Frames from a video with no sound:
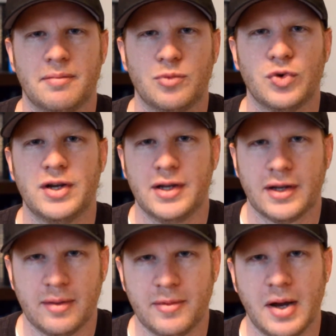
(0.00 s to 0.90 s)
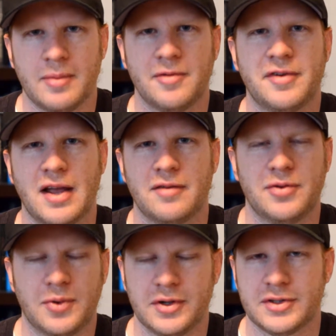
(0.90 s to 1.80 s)
reading, I'm a fan of
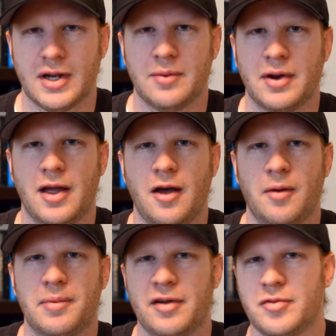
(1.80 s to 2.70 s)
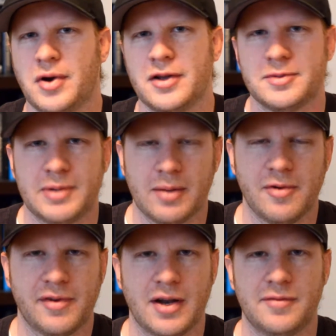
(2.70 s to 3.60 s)
yours, and I want to help everyone else become
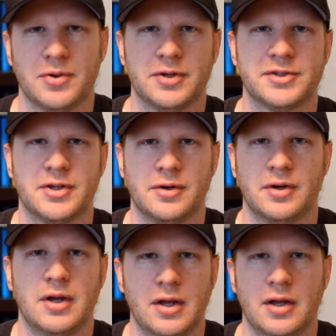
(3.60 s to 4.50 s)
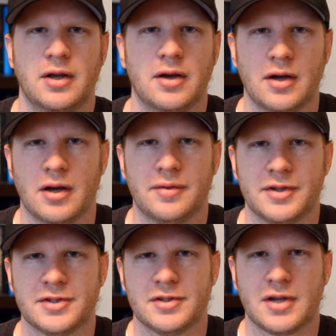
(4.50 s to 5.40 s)
a fan of yours. So
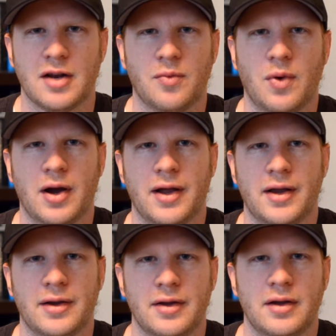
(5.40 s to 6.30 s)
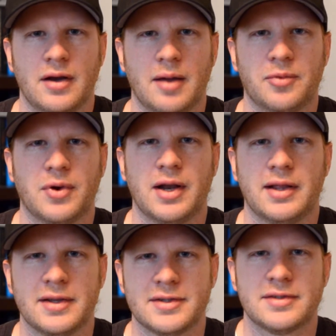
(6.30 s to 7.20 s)
this is kind of why I'm
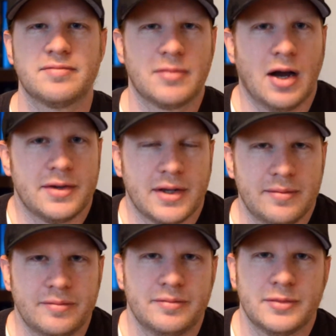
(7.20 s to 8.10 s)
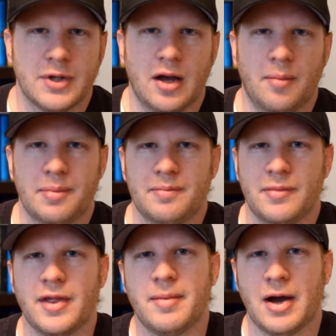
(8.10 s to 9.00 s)
creating this content, to help
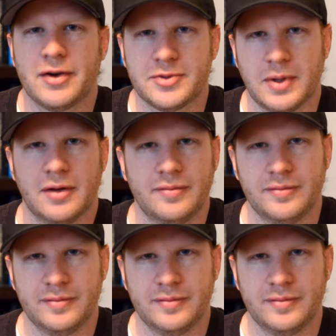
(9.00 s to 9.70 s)
them out as well.